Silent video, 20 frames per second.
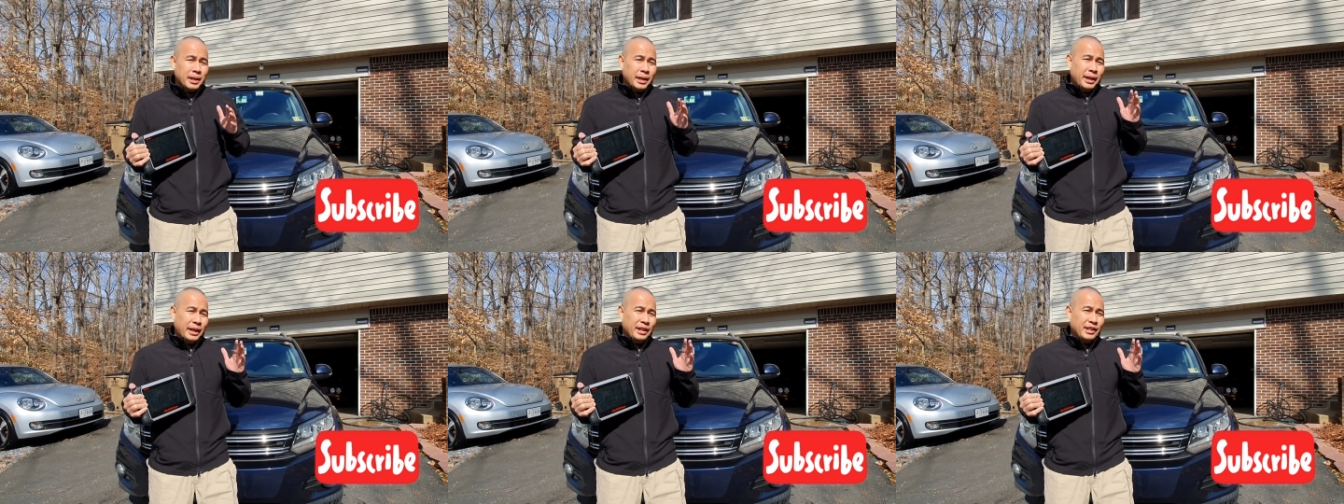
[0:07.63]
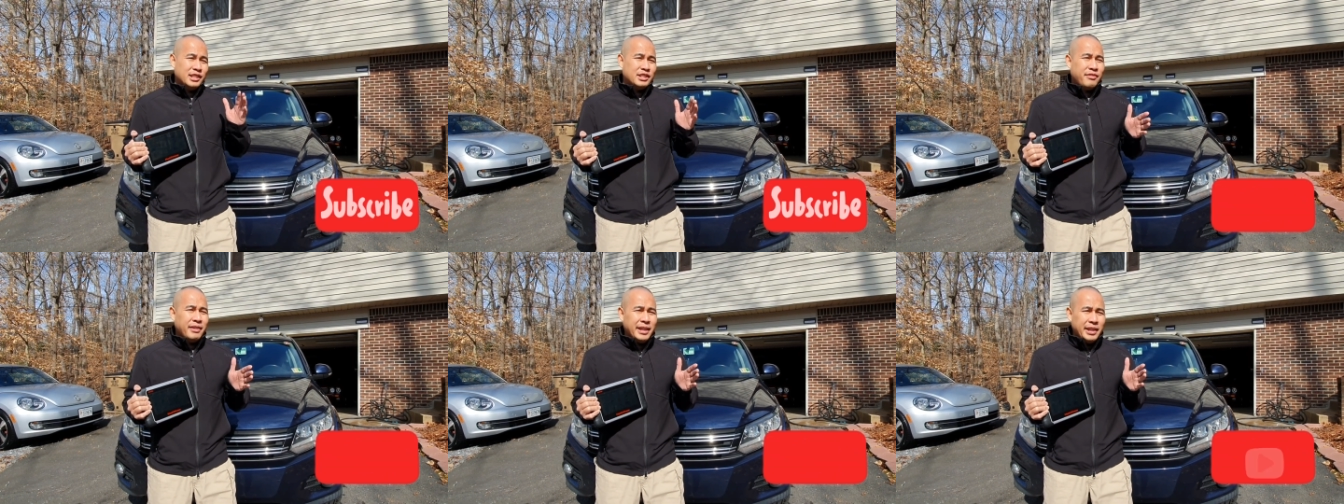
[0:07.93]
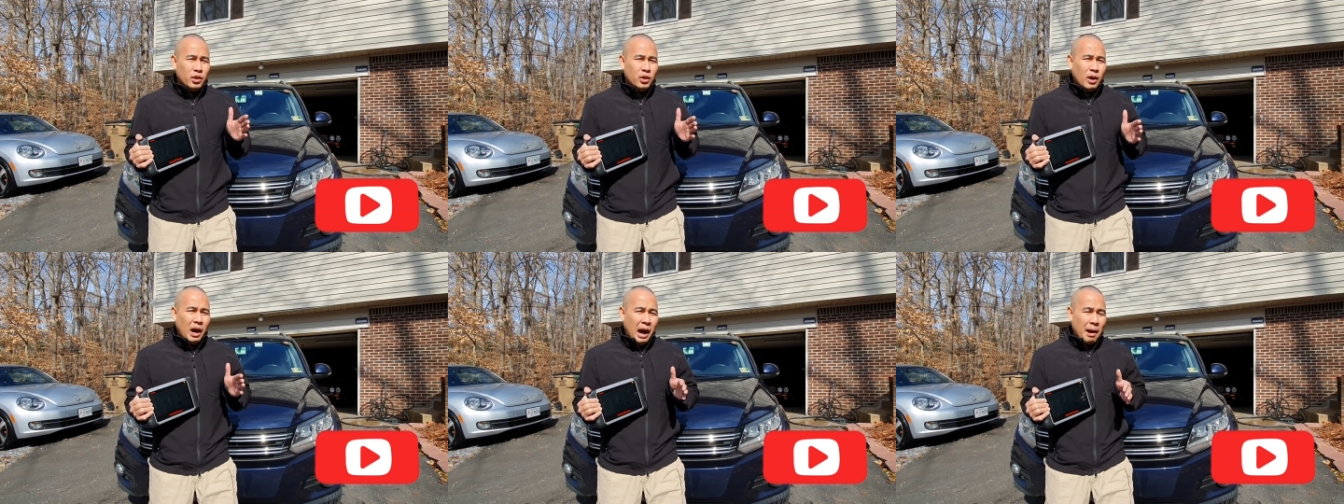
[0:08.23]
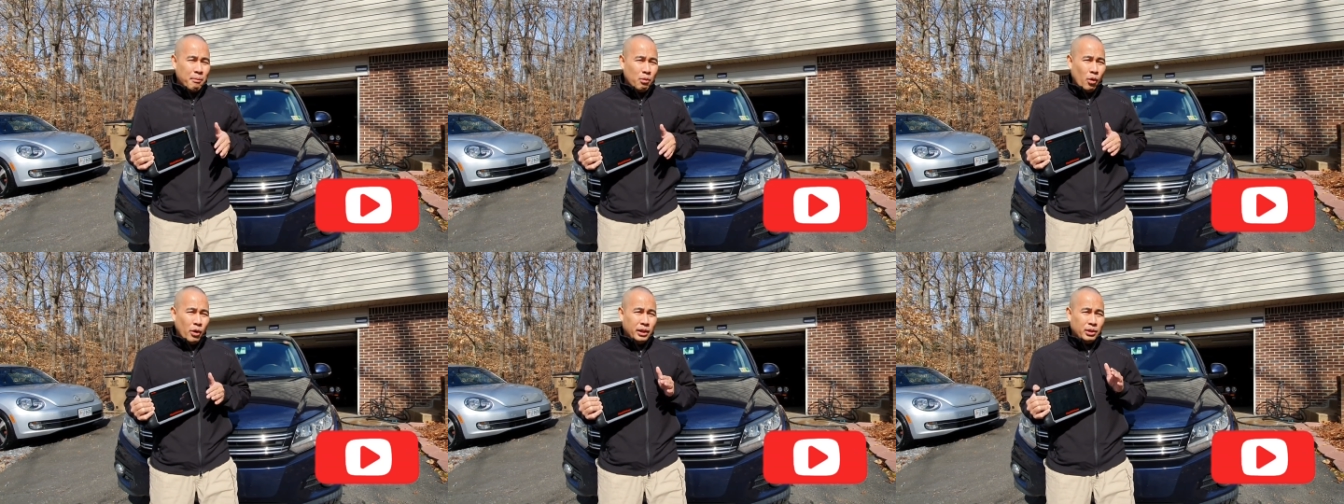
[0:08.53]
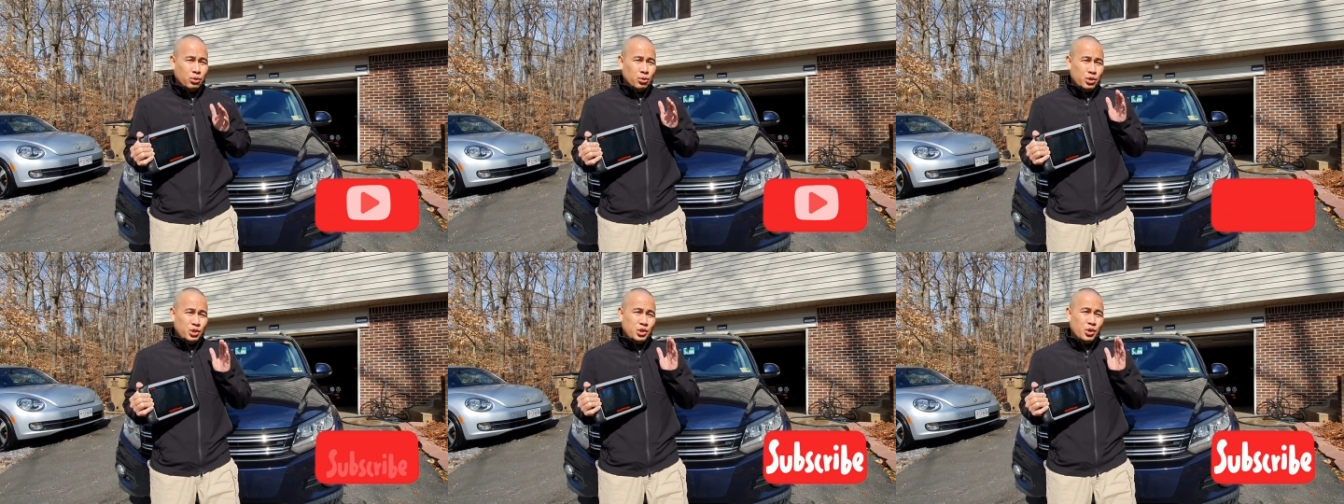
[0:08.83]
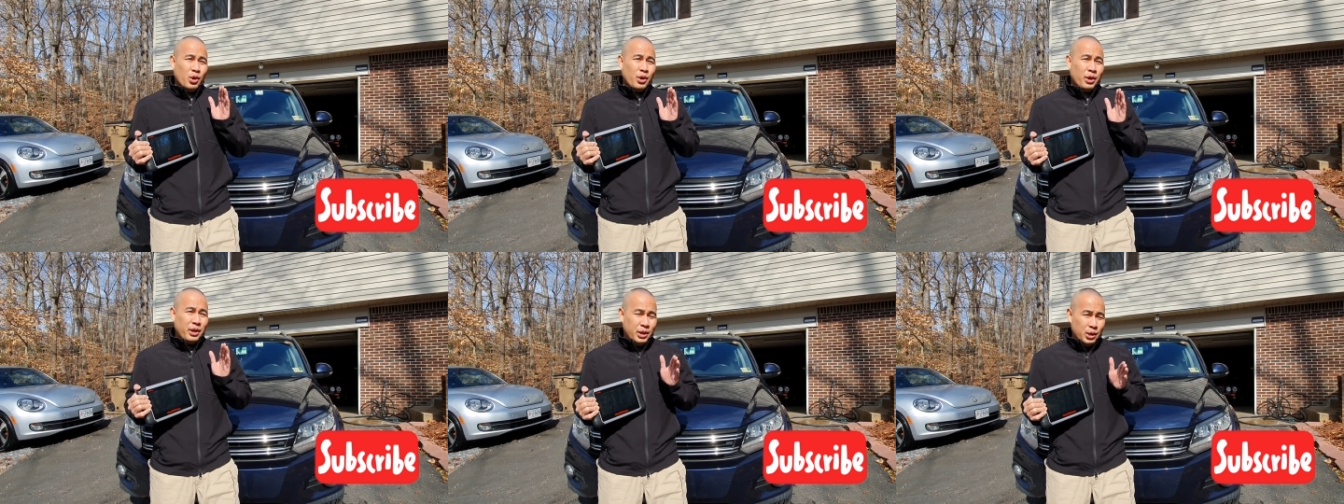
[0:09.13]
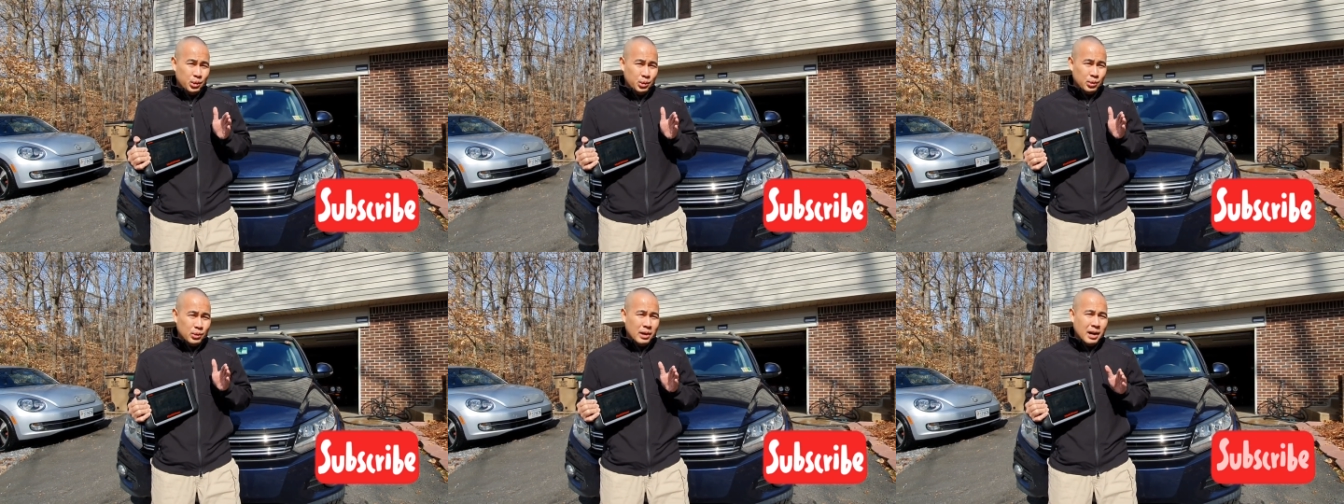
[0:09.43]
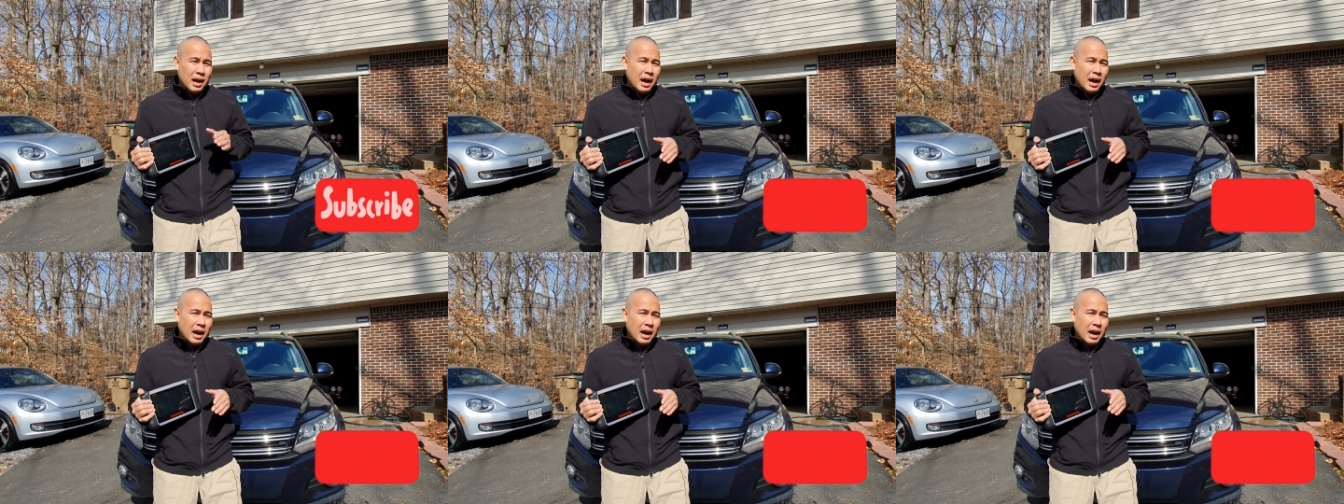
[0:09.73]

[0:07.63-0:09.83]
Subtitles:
In this video, I'm going to show you